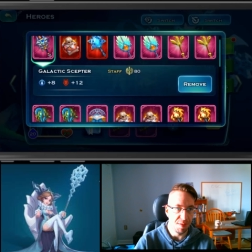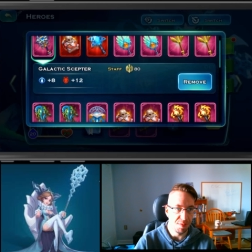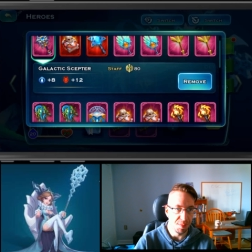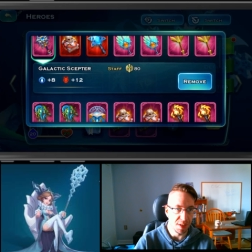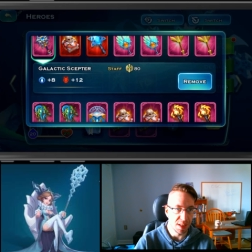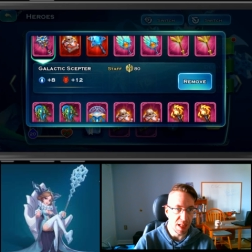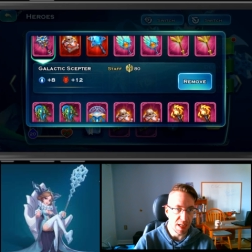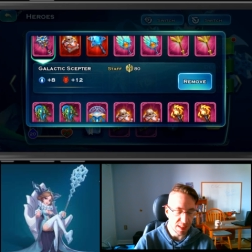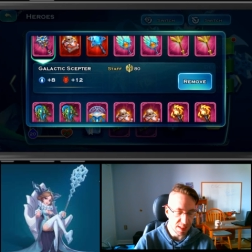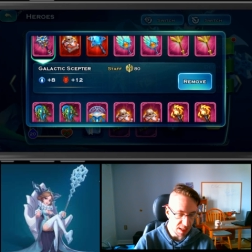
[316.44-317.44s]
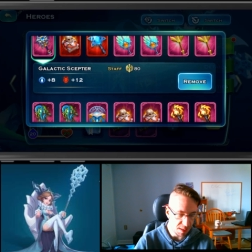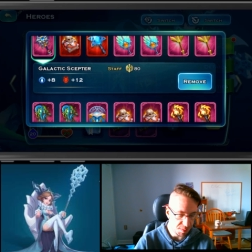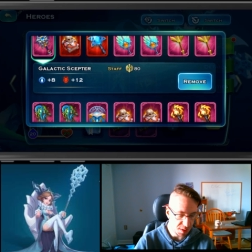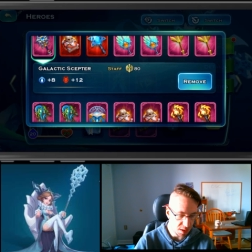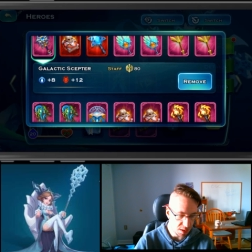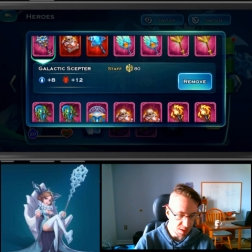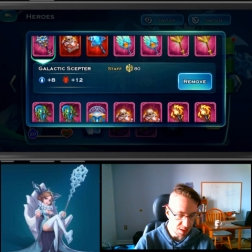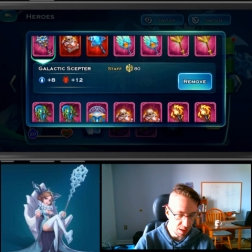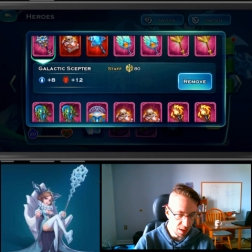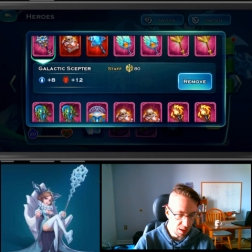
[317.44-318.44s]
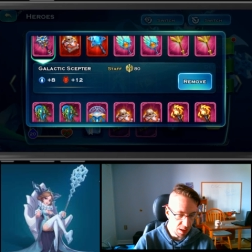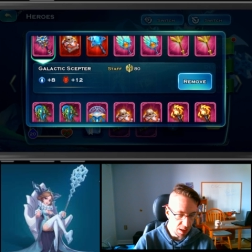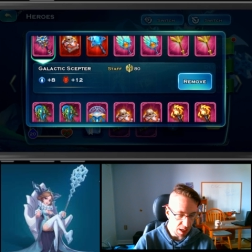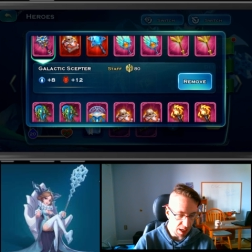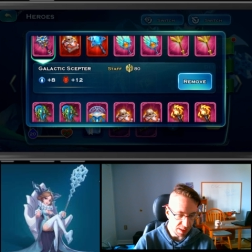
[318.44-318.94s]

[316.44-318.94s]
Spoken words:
from the Galactic Scepters. I